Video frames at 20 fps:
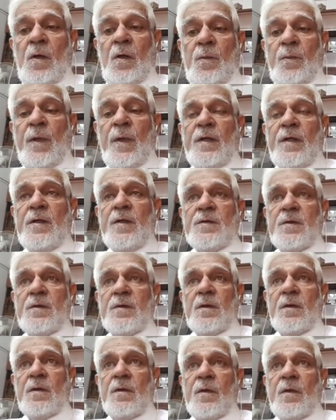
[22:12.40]
Parents
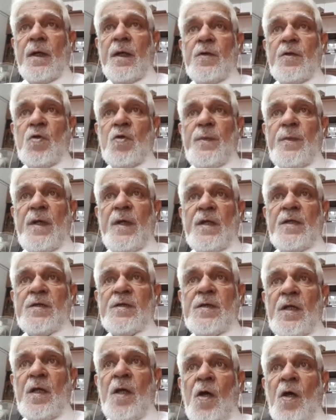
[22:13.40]
write to me and
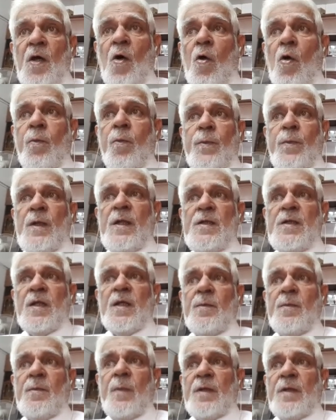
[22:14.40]
say, oh, please
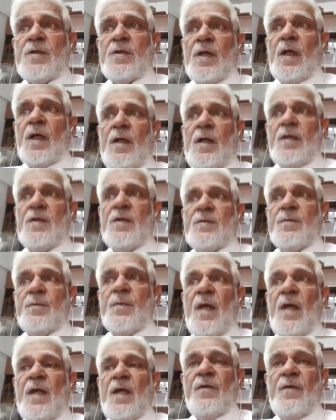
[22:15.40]
help, my child is
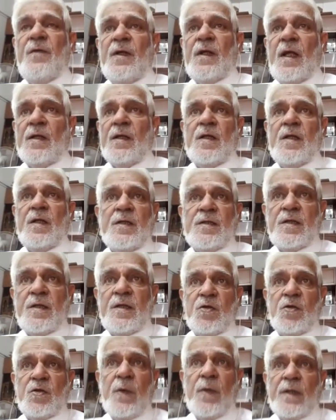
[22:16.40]
behaving like this,
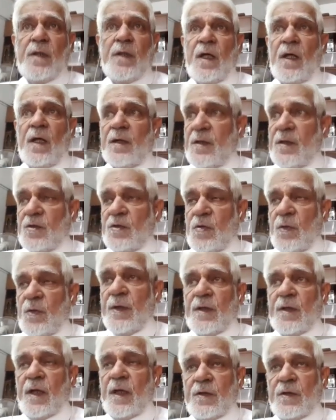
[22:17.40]
he's doing that, he's
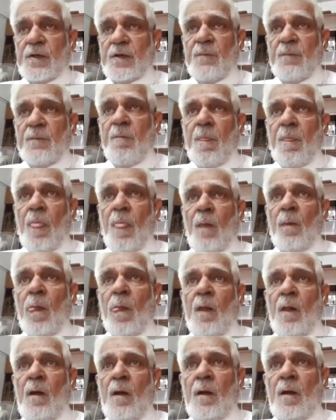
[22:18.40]
doing that.
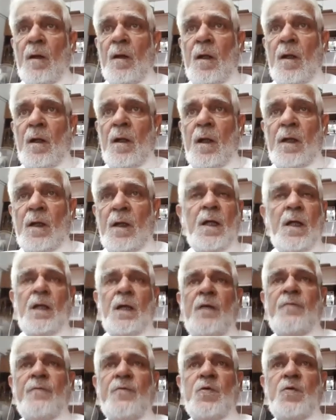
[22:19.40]
And I
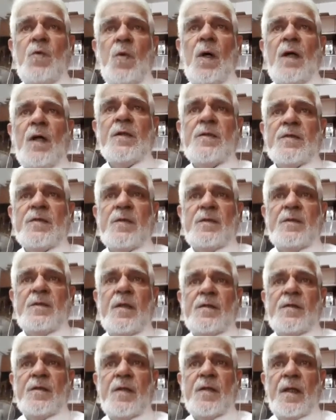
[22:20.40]
have to ask
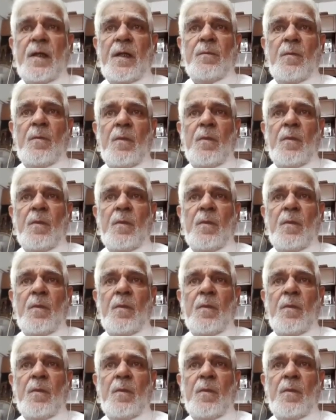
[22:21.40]
at time,